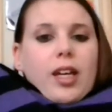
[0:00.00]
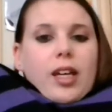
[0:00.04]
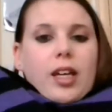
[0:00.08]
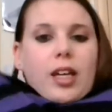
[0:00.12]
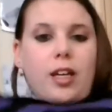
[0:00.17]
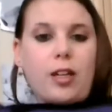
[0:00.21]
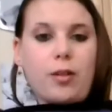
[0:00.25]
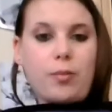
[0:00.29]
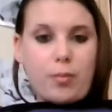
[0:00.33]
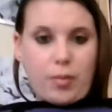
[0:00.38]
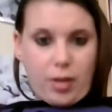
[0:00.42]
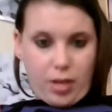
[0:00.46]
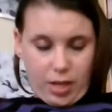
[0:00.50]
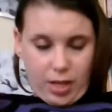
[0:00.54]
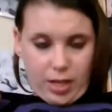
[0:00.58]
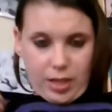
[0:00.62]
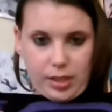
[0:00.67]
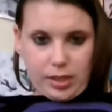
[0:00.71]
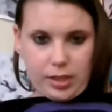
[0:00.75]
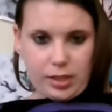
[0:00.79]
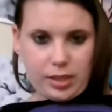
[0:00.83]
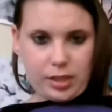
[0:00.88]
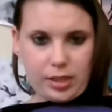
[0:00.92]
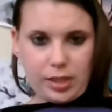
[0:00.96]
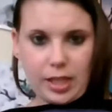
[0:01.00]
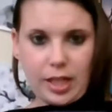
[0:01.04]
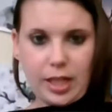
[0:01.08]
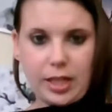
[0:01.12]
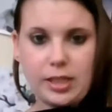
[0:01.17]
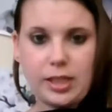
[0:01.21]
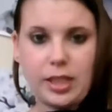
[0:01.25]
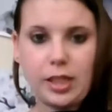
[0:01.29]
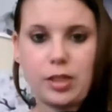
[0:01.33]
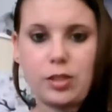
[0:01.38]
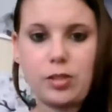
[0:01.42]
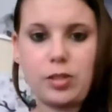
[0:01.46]
Um, it's a size
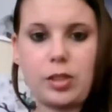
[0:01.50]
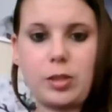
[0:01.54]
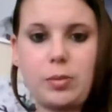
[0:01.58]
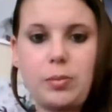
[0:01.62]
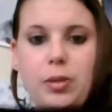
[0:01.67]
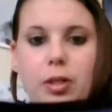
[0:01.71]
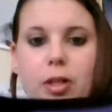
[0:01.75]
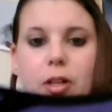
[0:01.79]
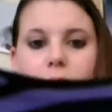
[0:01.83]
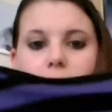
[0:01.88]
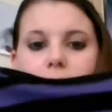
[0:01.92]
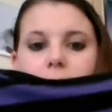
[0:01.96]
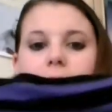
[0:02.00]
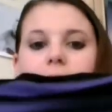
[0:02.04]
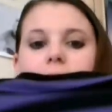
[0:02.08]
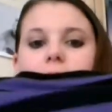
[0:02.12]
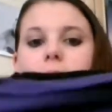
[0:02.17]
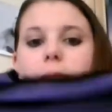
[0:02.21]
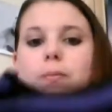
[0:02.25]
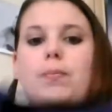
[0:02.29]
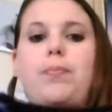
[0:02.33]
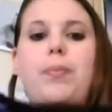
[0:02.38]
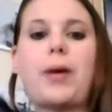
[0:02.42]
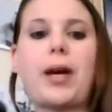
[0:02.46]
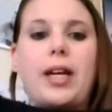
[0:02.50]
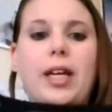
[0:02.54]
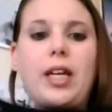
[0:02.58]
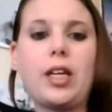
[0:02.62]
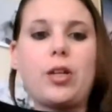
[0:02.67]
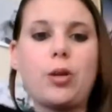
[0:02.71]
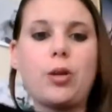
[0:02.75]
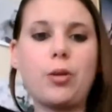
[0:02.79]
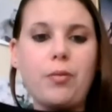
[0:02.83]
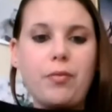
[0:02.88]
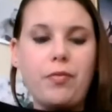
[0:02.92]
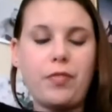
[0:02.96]
extra small. It's a baggy,
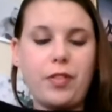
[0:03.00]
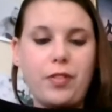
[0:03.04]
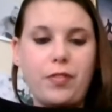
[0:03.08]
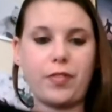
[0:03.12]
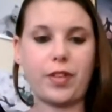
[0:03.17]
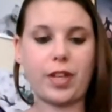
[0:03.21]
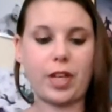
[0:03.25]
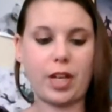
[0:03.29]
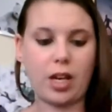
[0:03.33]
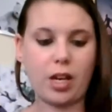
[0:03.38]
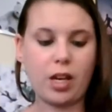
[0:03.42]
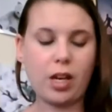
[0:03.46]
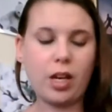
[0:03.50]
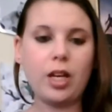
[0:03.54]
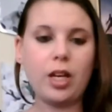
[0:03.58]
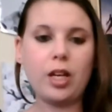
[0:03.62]
comfy fit.